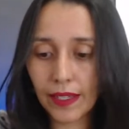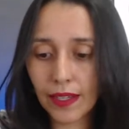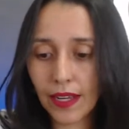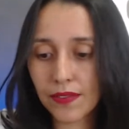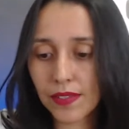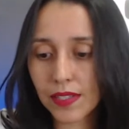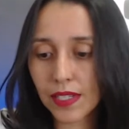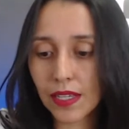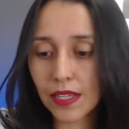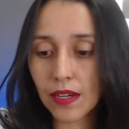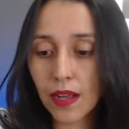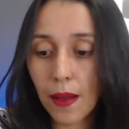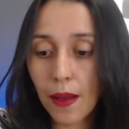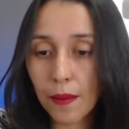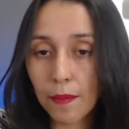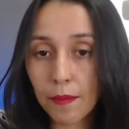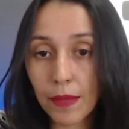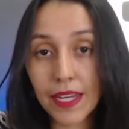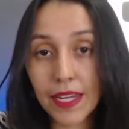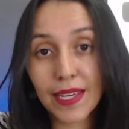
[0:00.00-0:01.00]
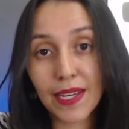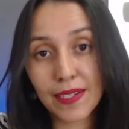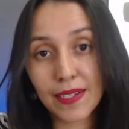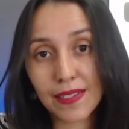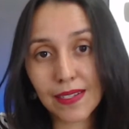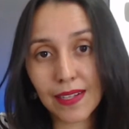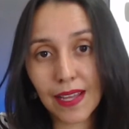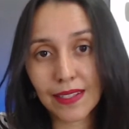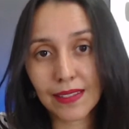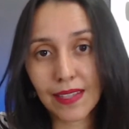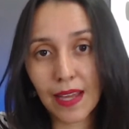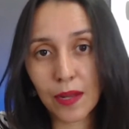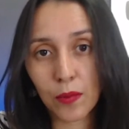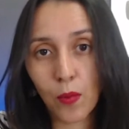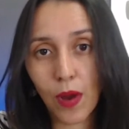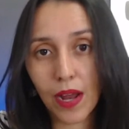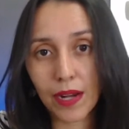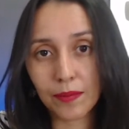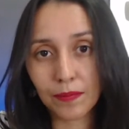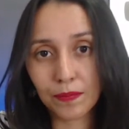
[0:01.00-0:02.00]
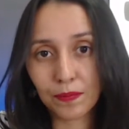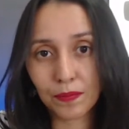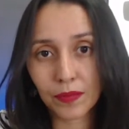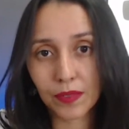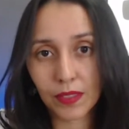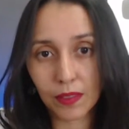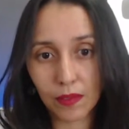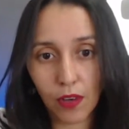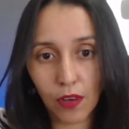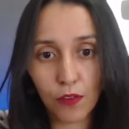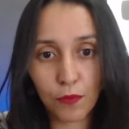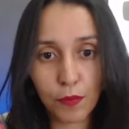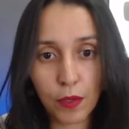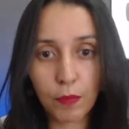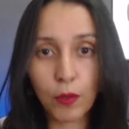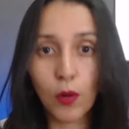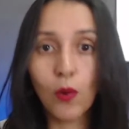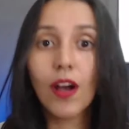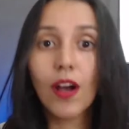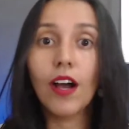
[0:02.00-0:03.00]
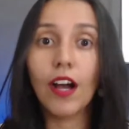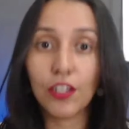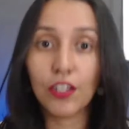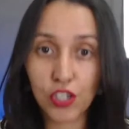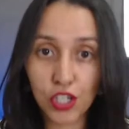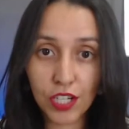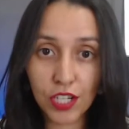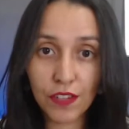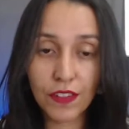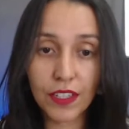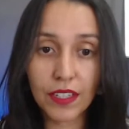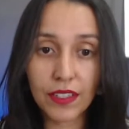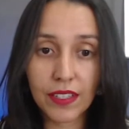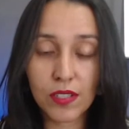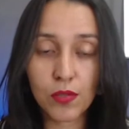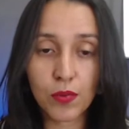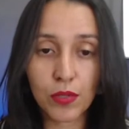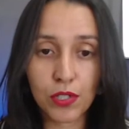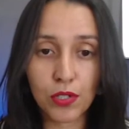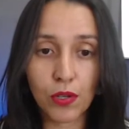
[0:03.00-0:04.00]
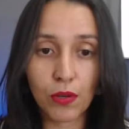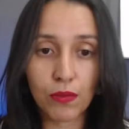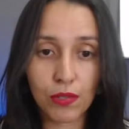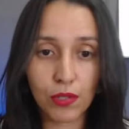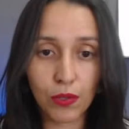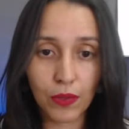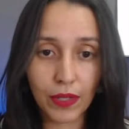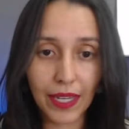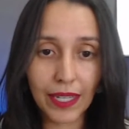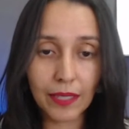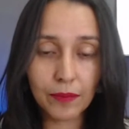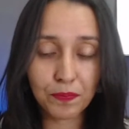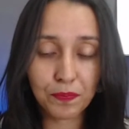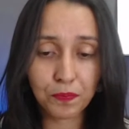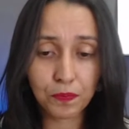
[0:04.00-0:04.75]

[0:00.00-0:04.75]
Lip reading: I've seen many cases like that one of people achieving these results, okay?